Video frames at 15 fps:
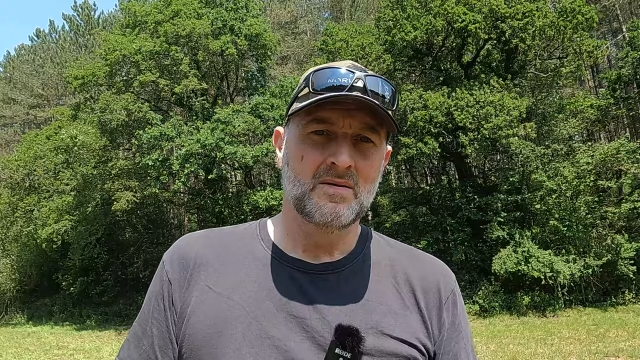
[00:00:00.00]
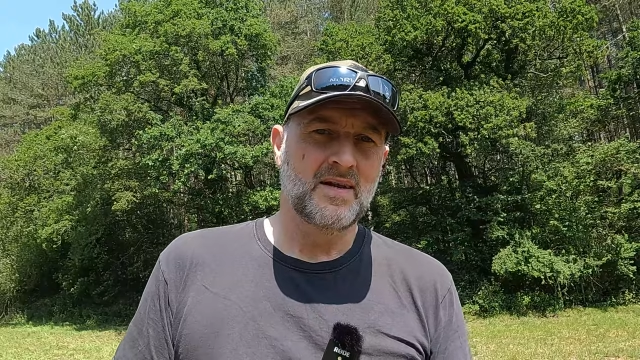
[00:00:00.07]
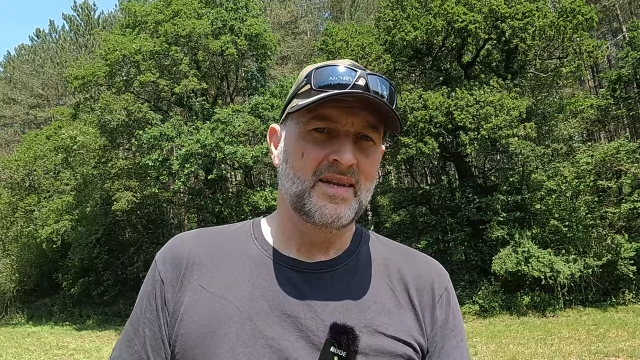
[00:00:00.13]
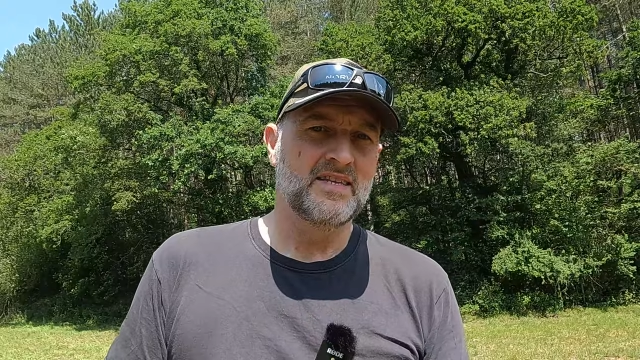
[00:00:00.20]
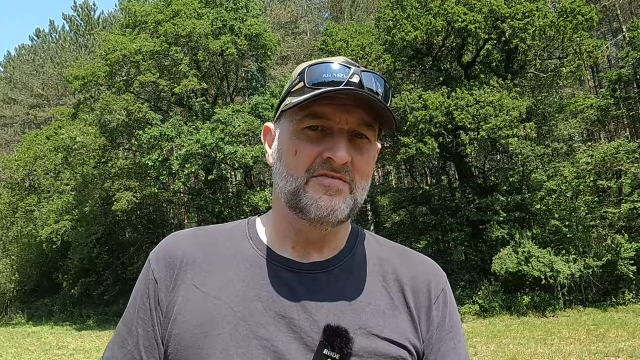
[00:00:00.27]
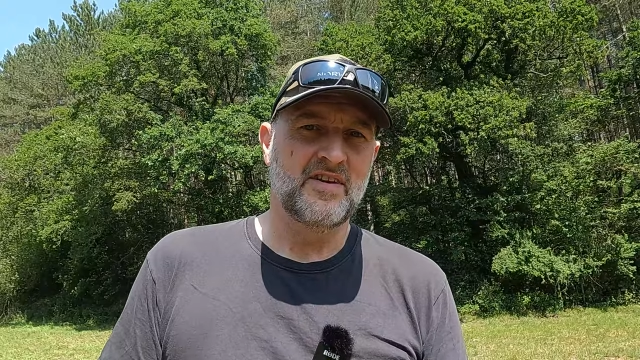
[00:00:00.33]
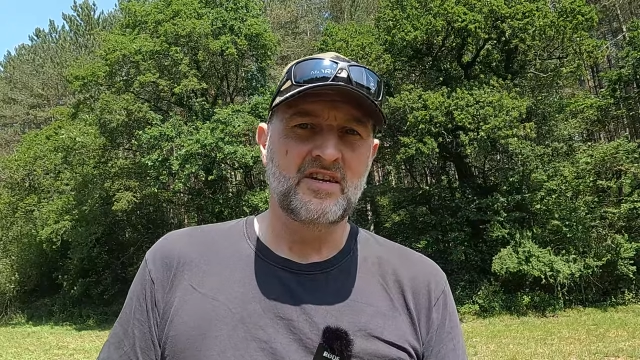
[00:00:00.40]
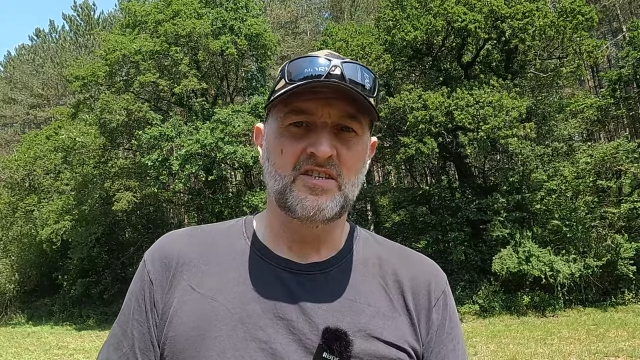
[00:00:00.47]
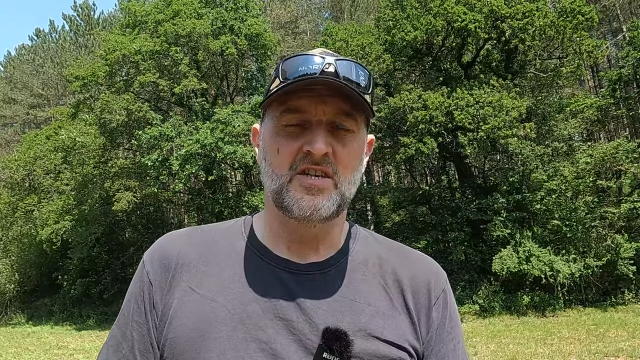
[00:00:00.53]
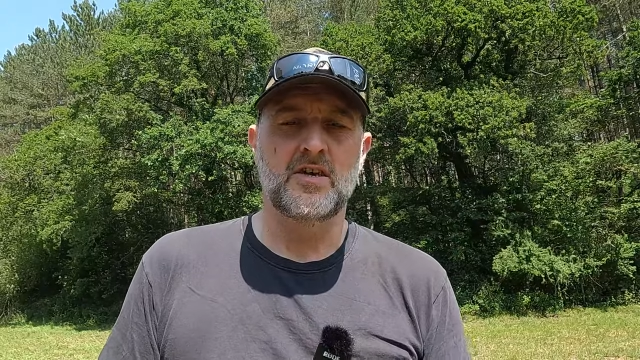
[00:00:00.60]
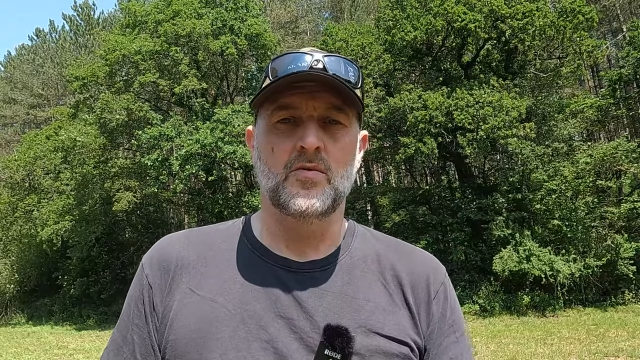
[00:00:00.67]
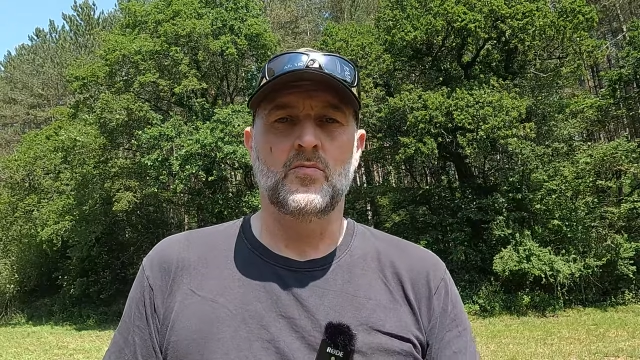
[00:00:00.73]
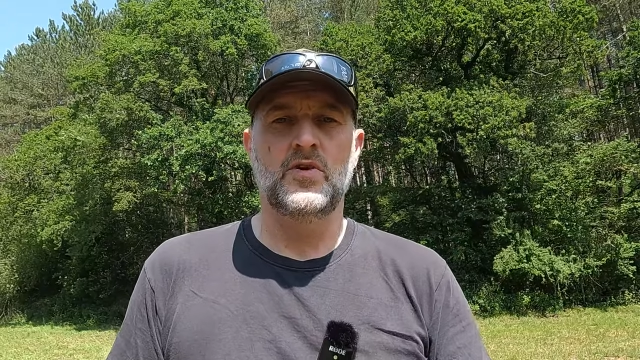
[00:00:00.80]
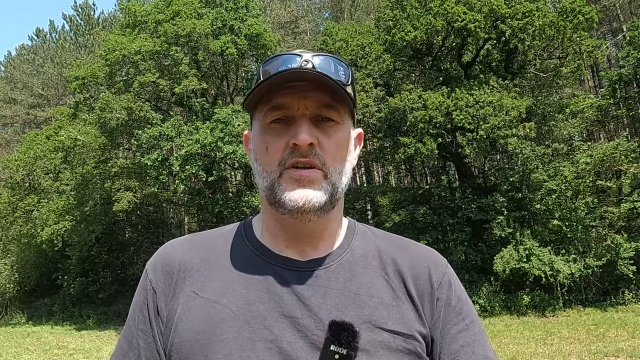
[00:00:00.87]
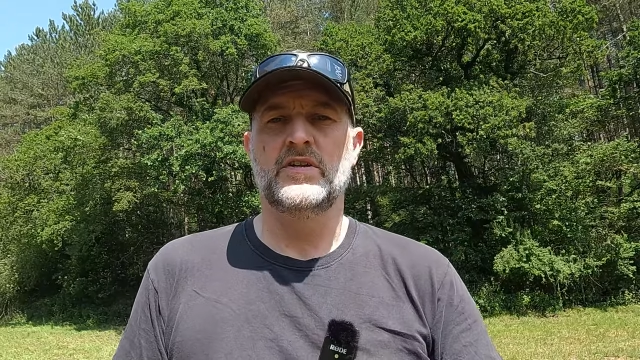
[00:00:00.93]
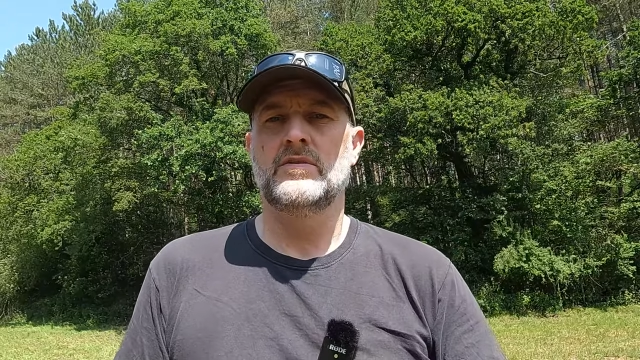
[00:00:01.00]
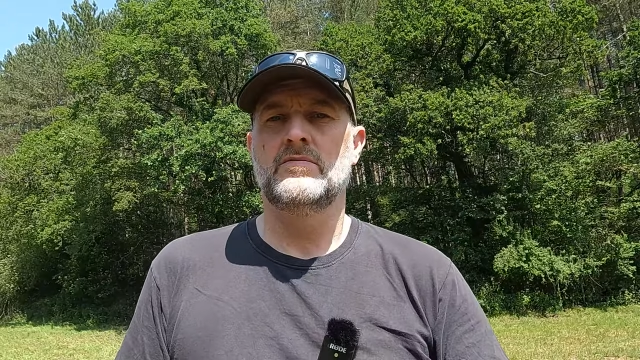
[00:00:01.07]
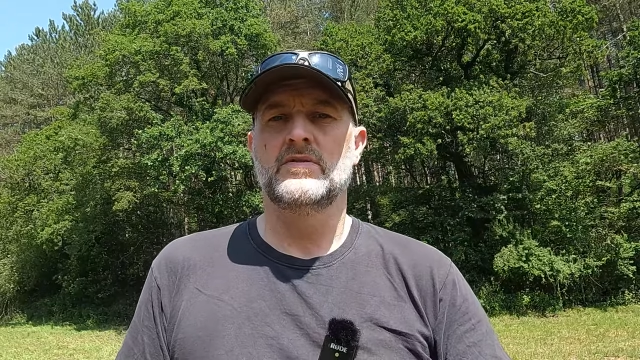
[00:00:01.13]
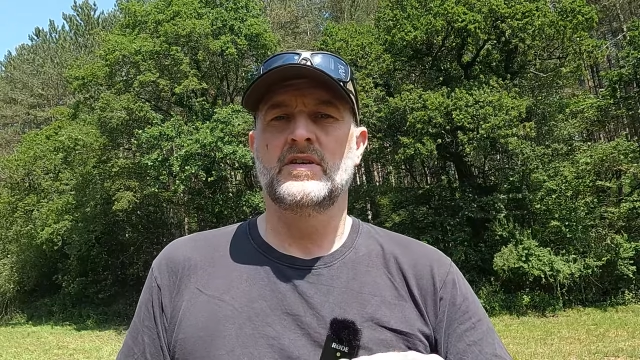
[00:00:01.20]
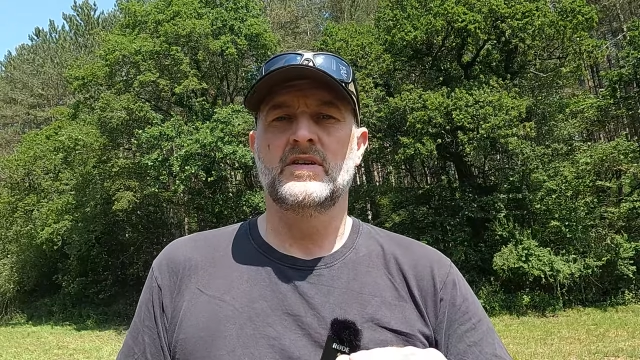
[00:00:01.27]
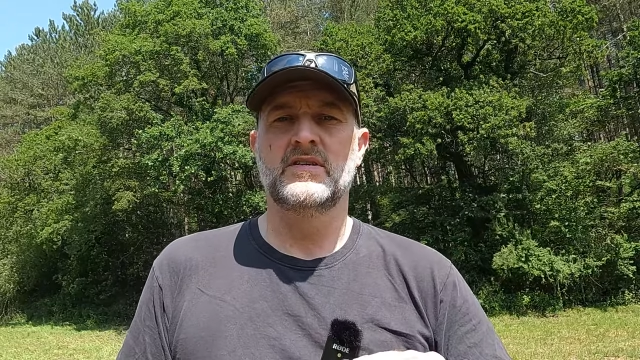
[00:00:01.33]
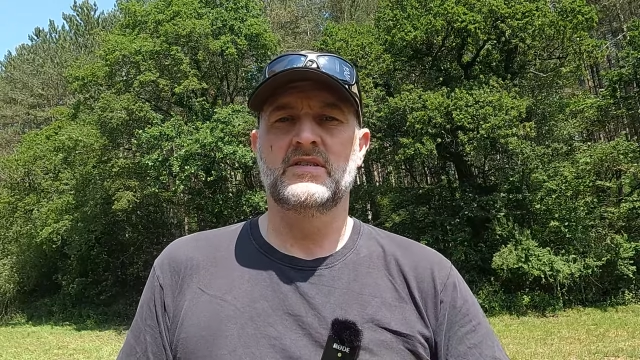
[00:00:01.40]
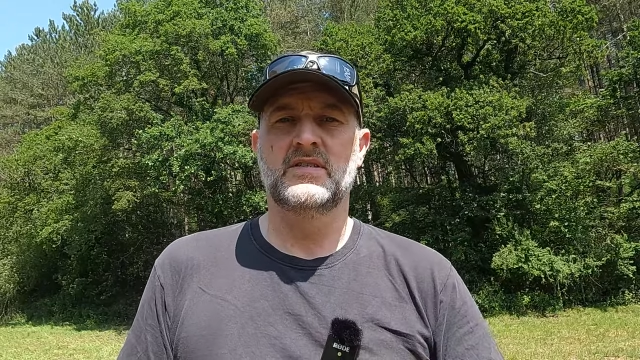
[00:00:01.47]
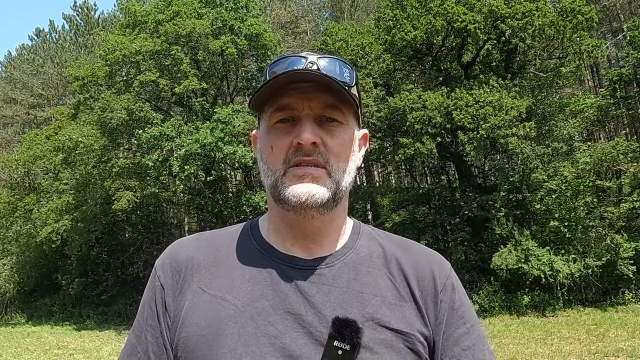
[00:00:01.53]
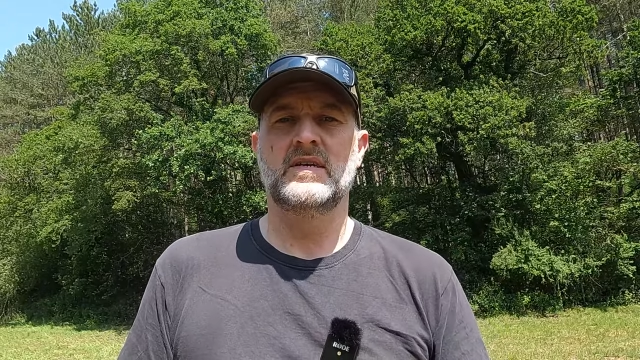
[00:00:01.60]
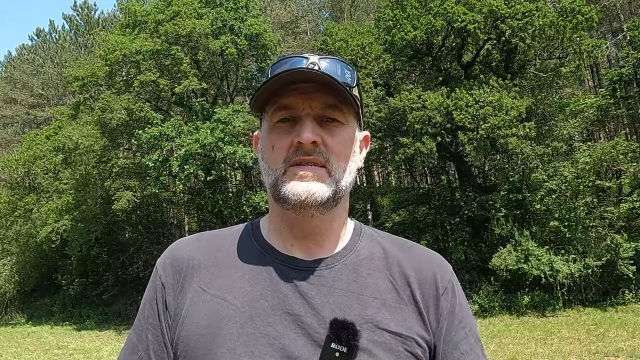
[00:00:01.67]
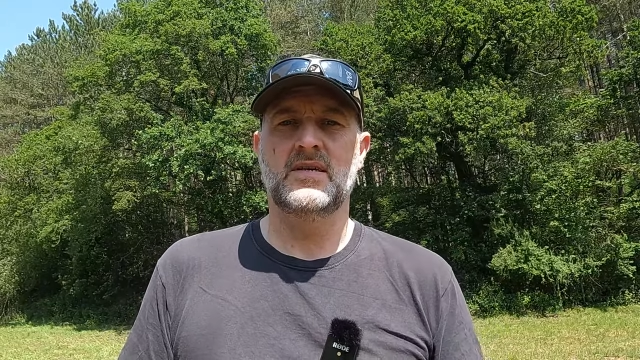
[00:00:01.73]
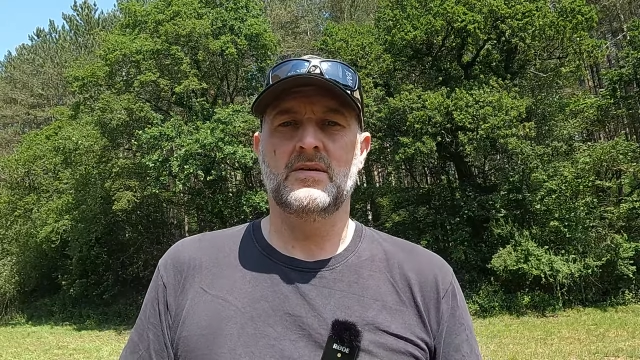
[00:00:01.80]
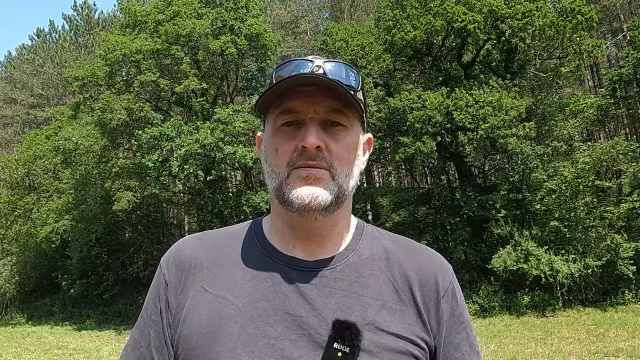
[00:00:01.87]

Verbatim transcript: Now let's face it, we don't sit